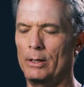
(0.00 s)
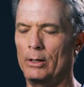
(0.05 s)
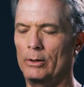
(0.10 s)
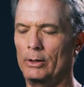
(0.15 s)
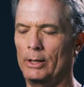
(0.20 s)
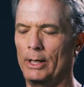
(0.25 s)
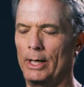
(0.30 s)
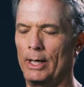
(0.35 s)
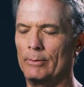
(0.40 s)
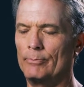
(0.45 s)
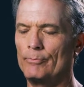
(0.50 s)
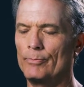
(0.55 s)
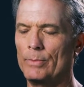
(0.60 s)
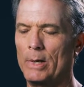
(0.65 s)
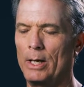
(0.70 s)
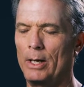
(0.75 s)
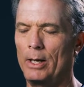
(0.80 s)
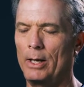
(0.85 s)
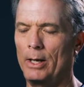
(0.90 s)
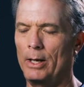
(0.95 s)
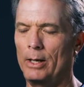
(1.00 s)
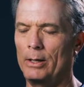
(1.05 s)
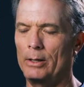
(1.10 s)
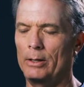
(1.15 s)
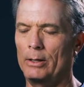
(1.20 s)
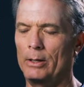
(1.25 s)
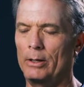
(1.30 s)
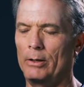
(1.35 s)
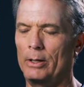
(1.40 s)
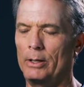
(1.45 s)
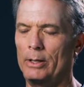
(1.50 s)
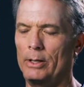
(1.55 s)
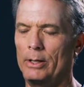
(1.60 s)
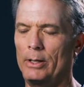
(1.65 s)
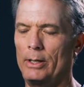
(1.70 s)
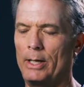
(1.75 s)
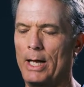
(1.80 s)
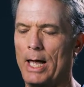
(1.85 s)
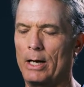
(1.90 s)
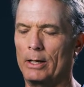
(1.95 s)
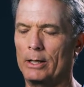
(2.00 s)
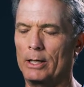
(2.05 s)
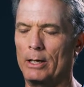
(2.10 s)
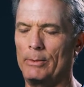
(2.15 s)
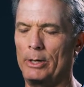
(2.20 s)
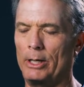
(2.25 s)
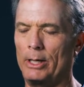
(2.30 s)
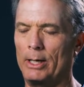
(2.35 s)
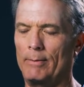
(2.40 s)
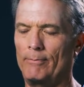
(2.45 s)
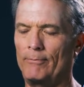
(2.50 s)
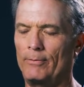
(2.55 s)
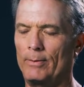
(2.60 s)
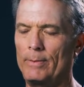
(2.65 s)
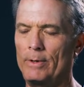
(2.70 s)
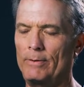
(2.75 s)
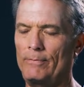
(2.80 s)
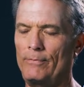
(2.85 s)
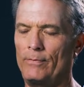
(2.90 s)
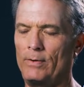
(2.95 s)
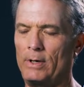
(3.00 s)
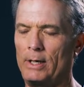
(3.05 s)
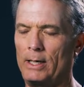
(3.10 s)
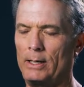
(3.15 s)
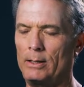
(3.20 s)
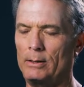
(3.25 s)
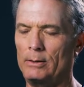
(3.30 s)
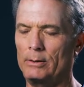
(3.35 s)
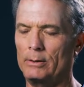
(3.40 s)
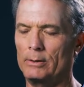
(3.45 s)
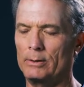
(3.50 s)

Okay. Now coming up from the feet,